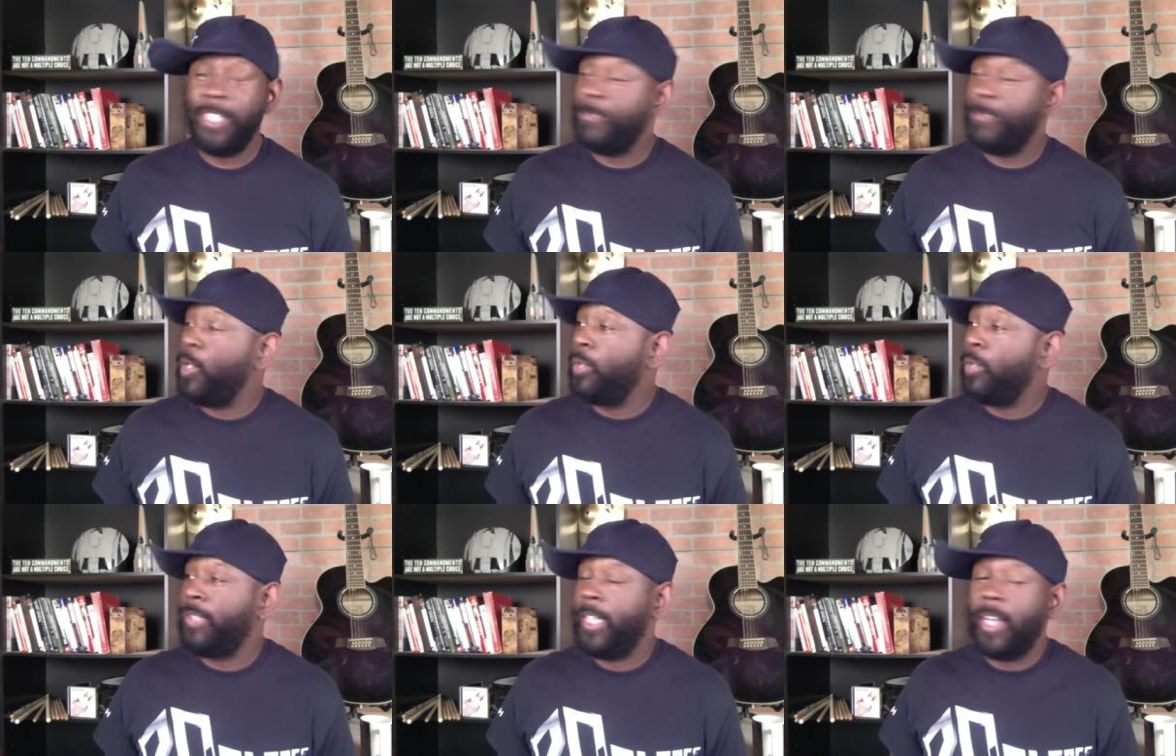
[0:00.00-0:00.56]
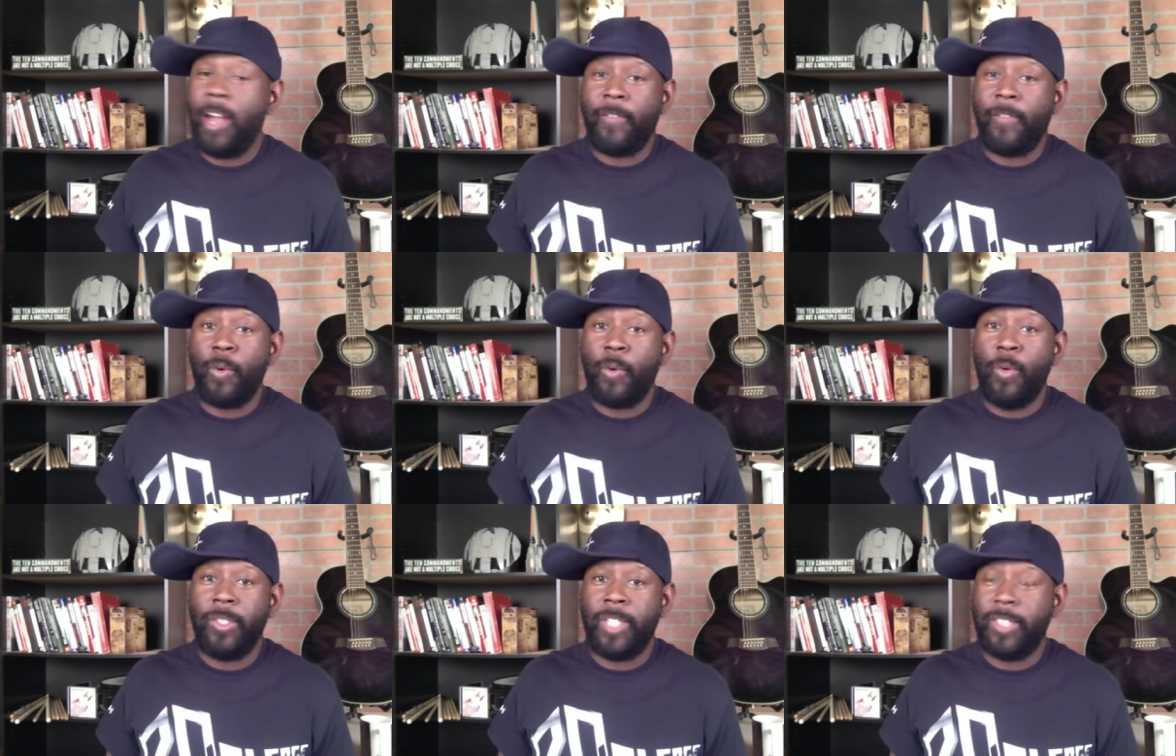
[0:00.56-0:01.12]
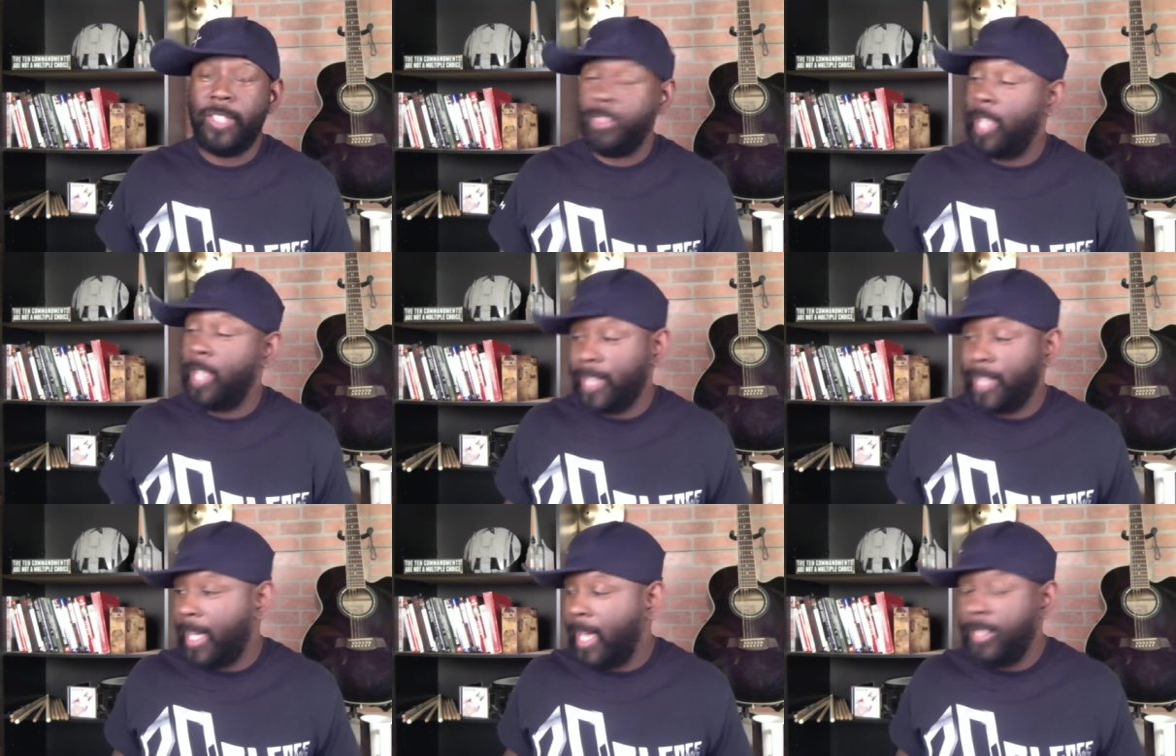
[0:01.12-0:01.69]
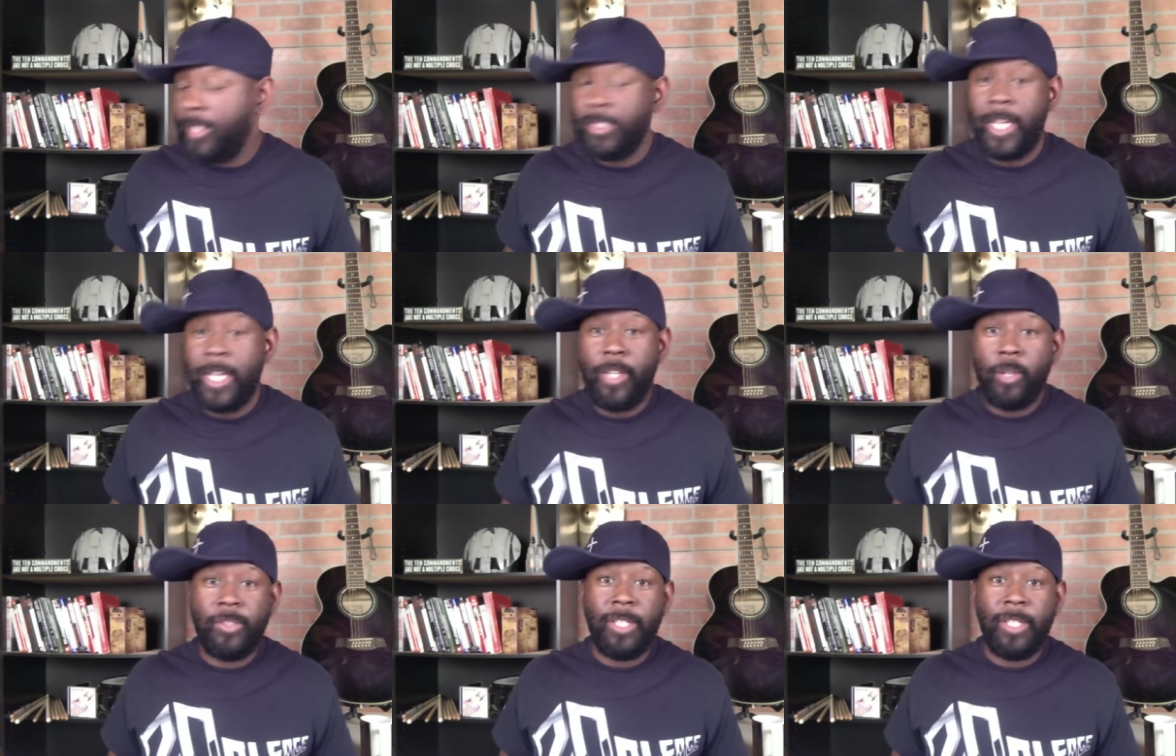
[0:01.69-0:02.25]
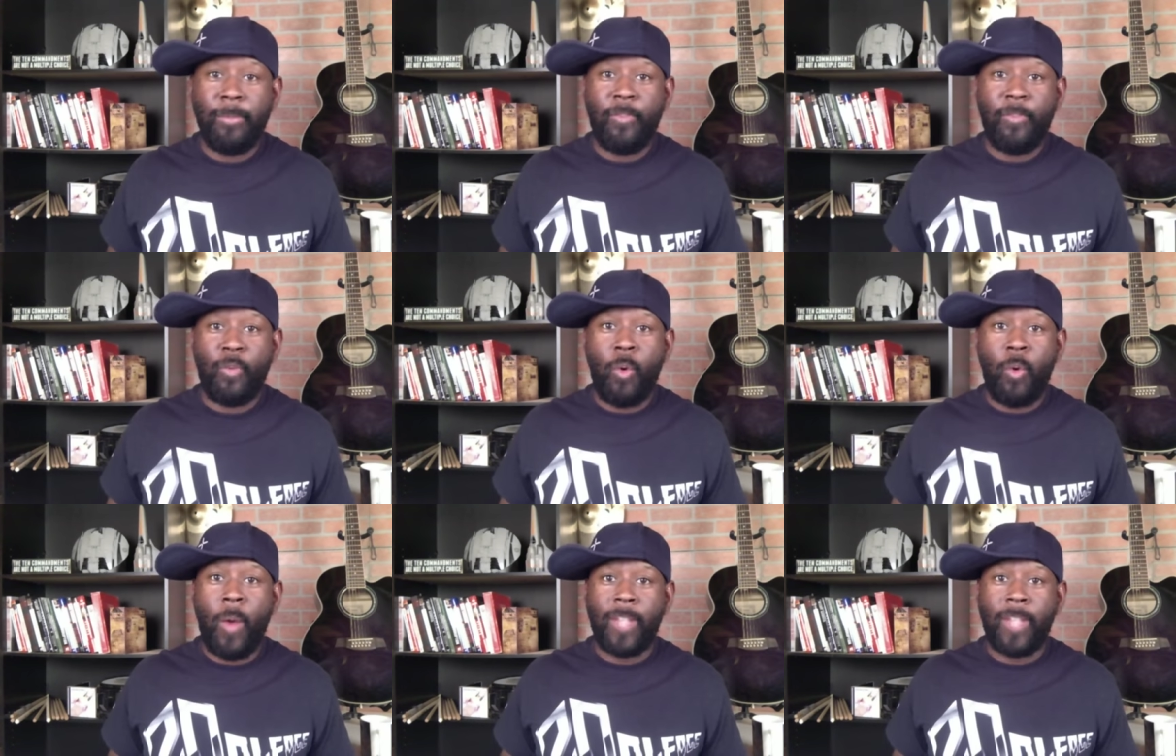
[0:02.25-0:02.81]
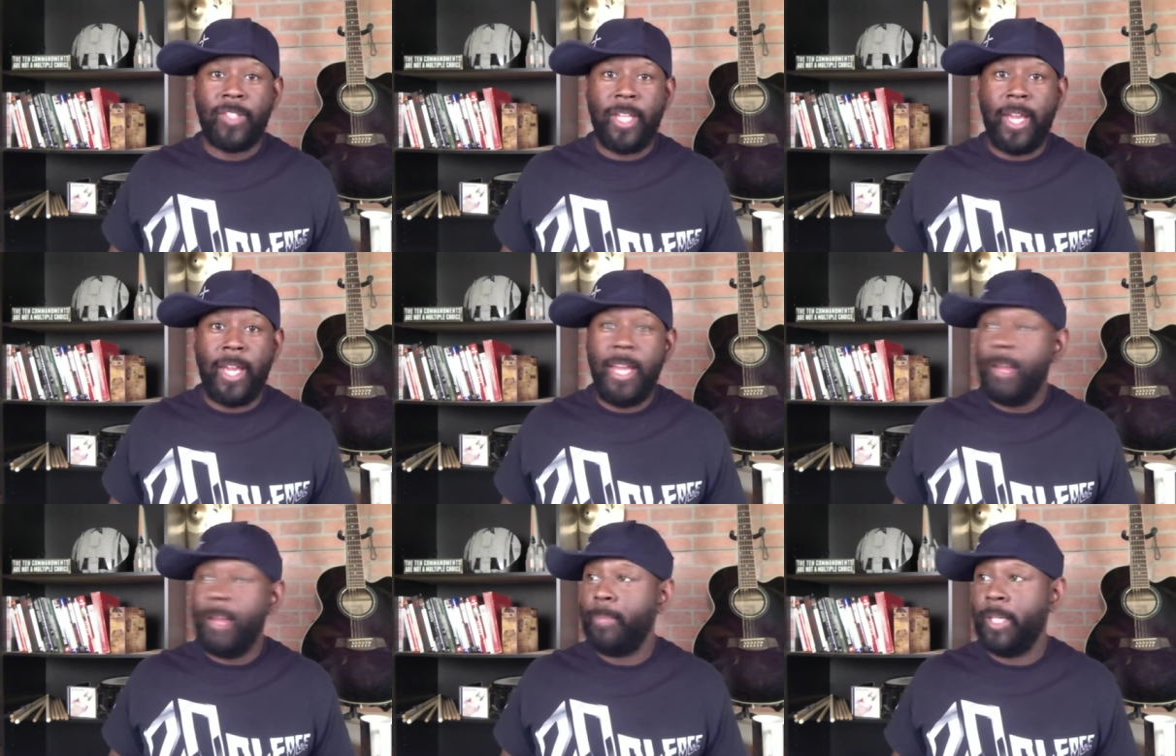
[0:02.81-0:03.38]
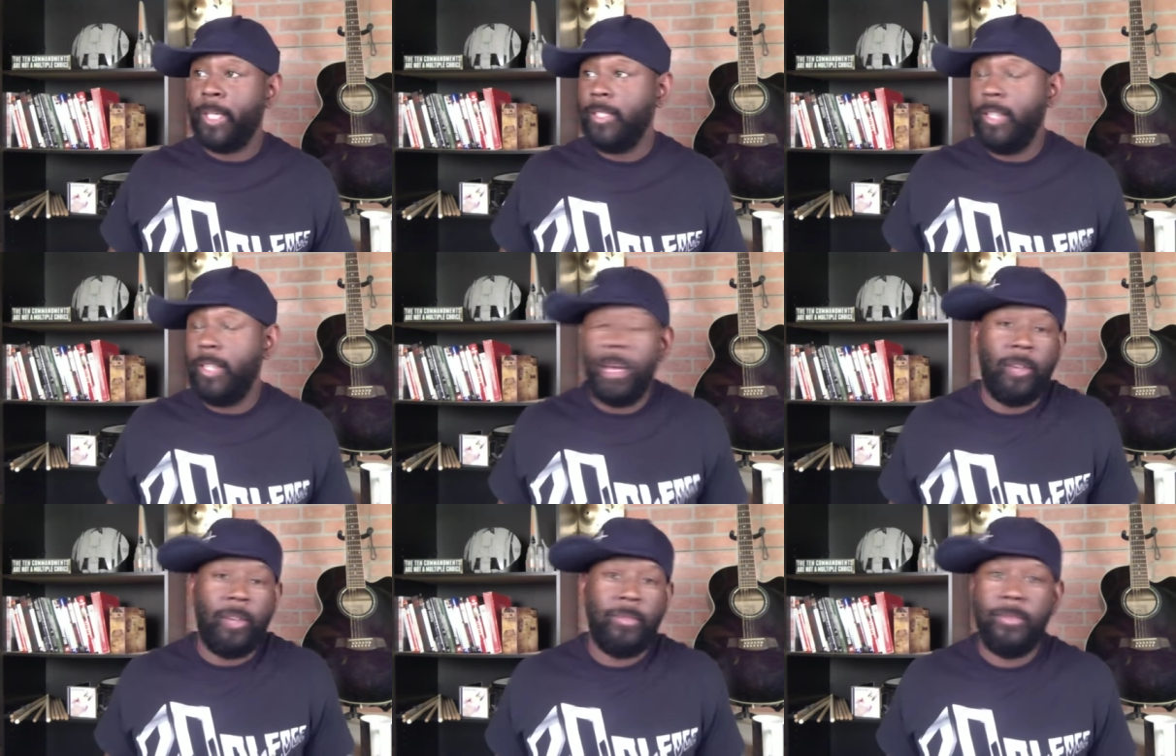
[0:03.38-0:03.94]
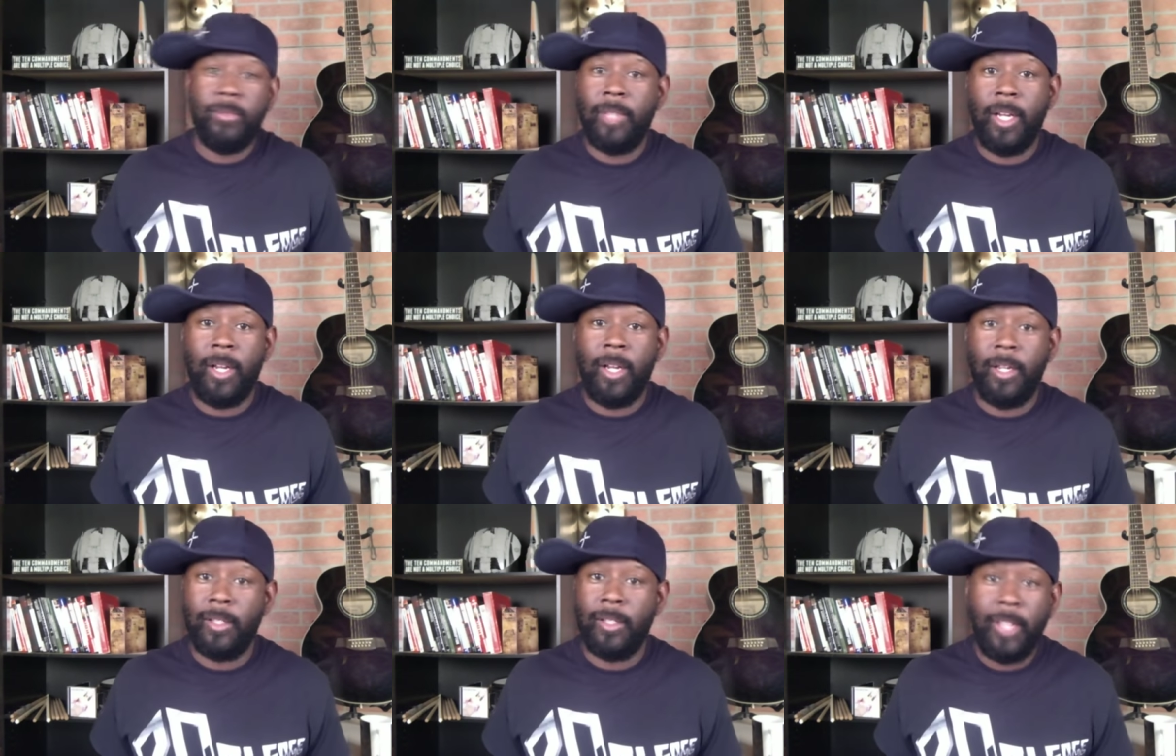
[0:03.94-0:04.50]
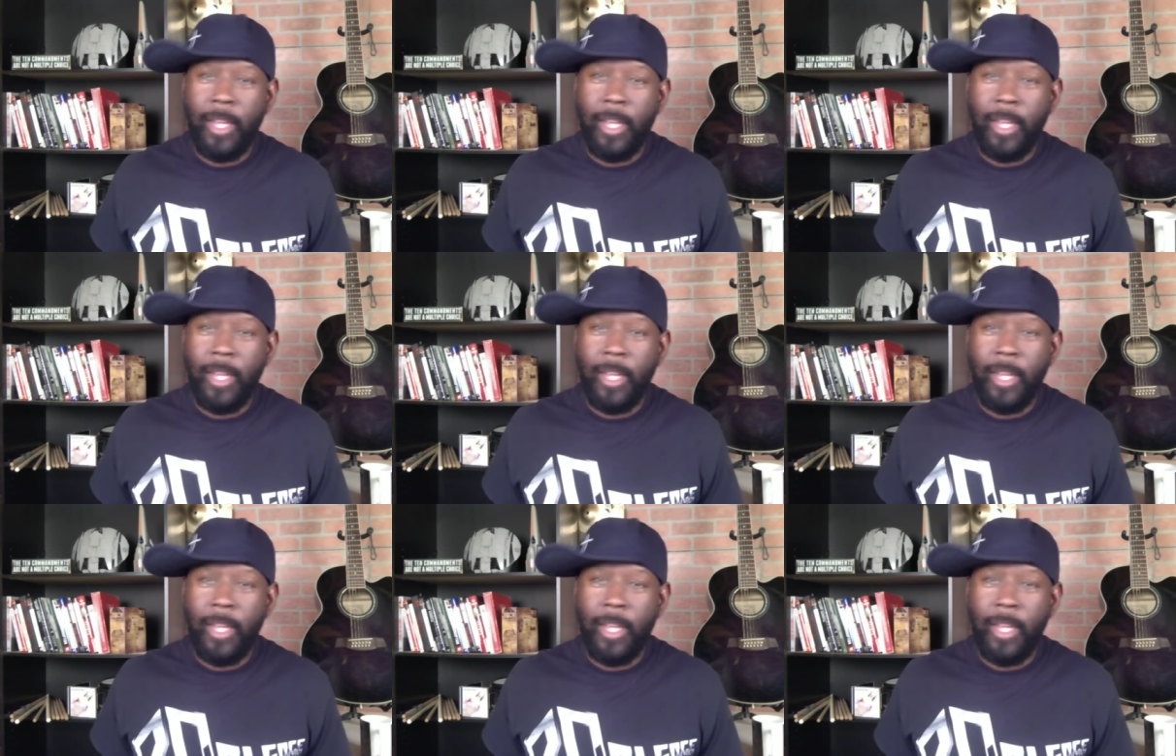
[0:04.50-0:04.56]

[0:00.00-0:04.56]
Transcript: If you don't dig God for who he says, God's like, I understand you don't dig me for who I say I am, but you know, uh,